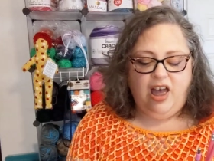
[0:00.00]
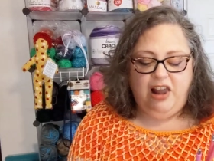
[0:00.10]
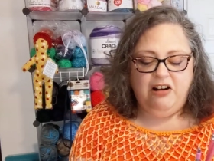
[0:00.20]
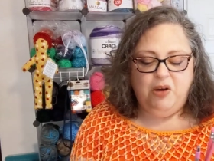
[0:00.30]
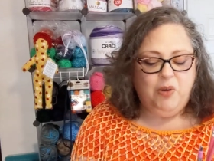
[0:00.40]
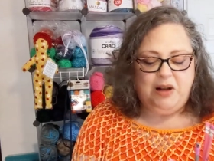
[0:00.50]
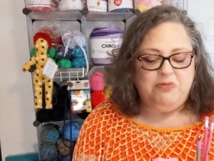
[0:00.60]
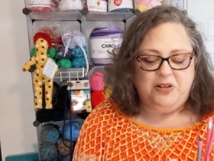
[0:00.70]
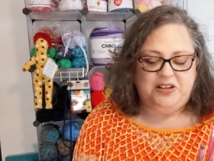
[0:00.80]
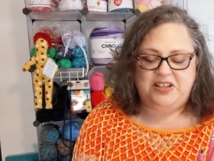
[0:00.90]
I don't know what
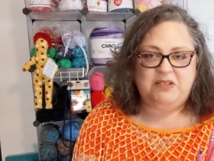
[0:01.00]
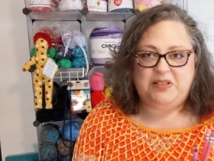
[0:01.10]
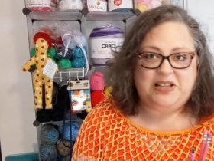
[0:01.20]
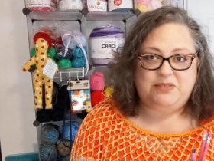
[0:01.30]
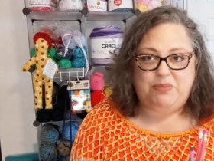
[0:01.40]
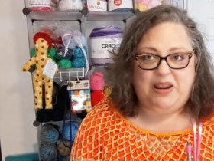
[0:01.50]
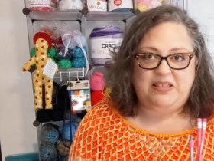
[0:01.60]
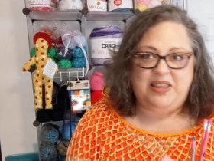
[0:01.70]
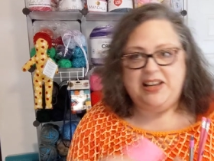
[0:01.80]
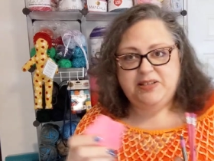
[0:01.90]
I'm going to do with these
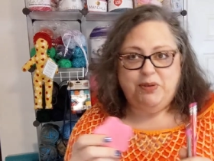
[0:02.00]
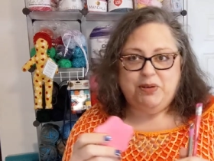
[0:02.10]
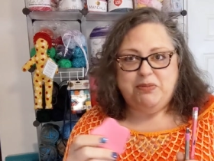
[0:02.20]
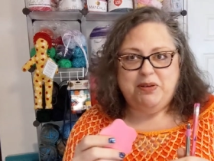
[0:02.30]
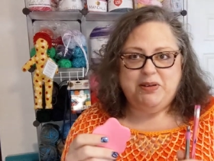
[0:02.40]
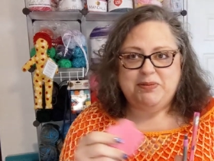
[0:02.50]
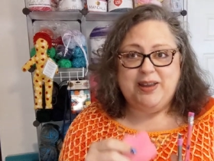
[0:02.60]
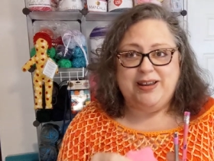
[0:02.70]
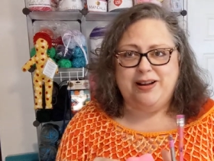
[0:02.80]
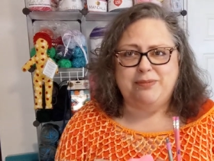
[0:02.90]
pink things, blah, blah, blah,
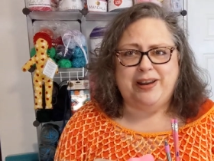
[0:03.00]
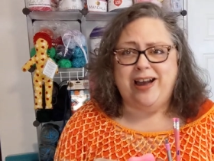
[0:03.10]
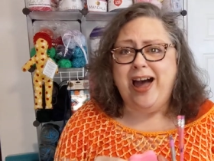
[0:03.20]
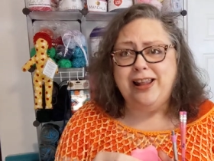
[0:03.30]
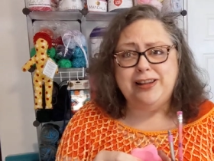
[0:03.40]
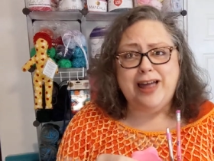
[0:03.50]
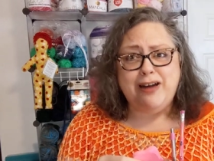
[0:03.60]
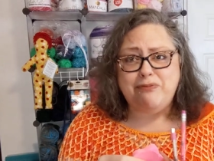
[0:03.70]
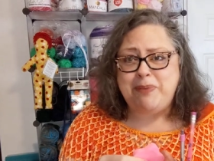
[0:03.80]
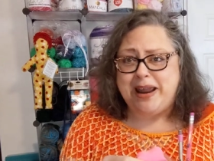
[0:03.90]
blah. And I'm like,
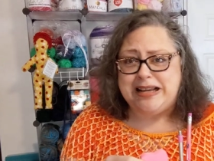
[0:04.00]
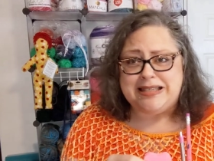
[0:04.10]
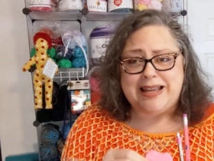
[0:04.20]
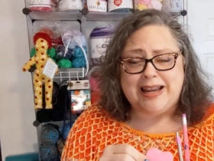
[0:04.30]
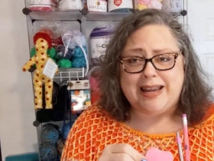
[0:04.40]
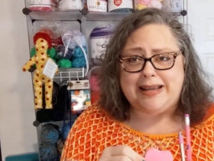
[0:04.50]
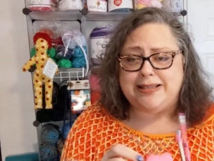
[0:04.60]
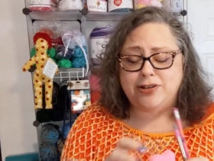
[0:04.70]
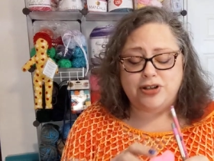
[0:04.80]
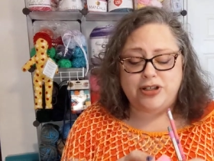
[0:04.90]
I love pink
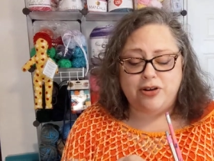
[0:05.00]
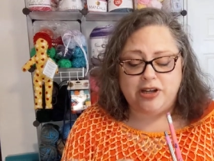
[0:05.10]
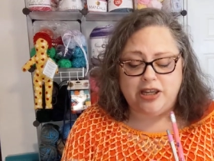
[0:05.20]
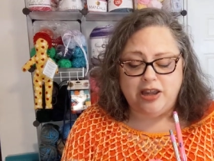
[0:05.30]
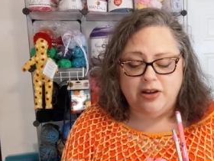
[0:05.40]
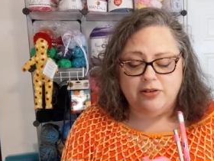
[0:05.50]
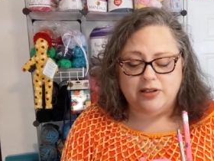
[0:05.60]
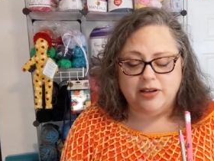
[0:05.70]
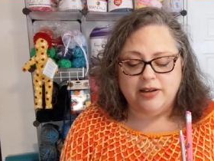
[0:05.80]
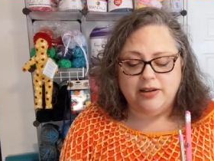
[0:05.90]
stickies. They're so
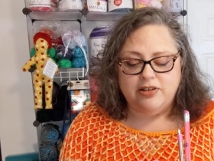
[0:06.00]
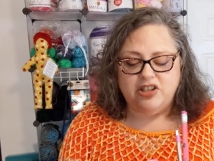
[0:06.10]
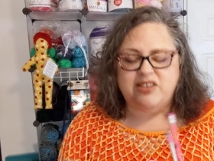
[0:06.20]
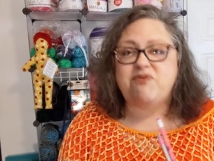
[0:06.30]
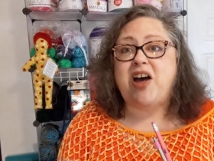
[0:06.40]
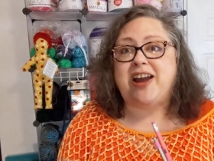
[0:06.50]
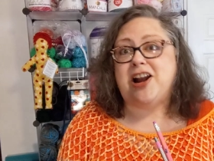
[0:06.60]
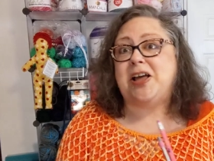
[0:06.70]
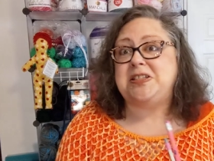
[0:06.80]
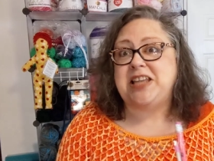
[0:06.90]
cute. She's like,
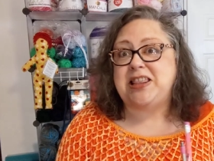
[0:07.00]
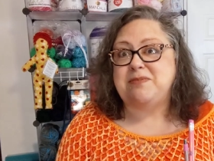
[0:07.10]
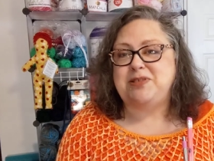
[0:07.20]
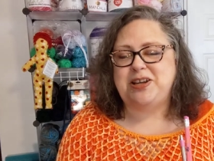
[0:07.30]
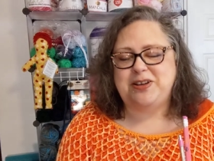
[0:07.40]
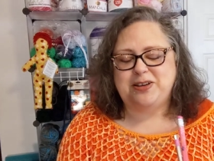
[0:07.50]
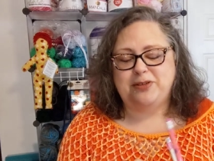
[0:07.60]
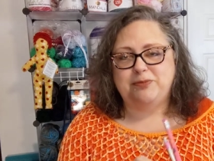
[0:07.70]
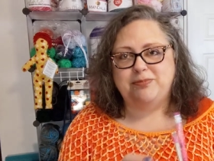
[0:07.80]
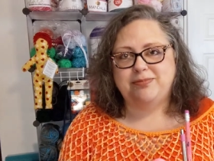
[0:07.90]
fine, I'll send them to
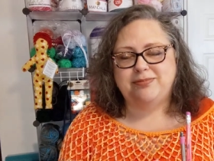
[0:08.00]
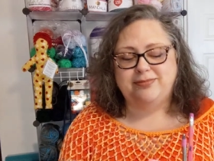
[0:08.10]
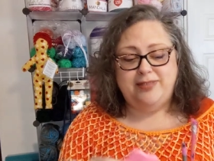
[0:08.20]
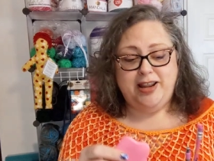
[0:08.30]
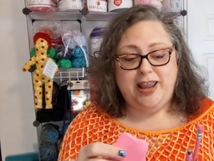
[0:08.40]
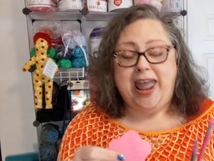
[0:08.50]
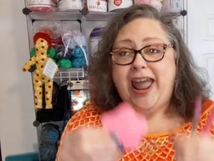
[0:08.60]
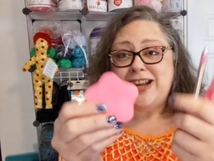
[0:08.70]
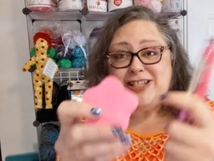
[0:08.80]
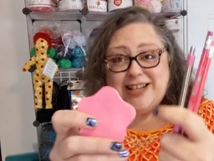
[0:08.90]
you.
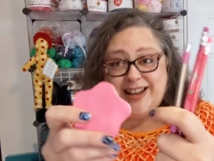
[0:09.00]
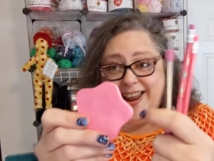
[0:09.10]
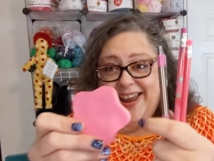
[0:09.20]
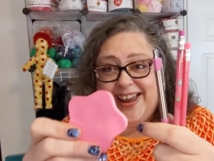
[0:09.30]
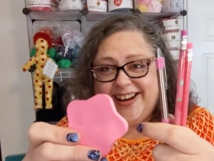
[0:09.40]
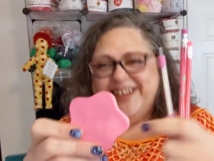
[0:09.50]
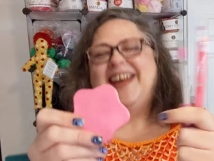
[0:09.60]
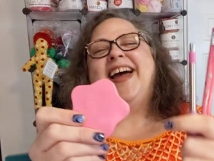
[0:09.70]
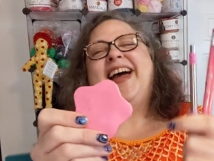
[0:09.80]
And she did.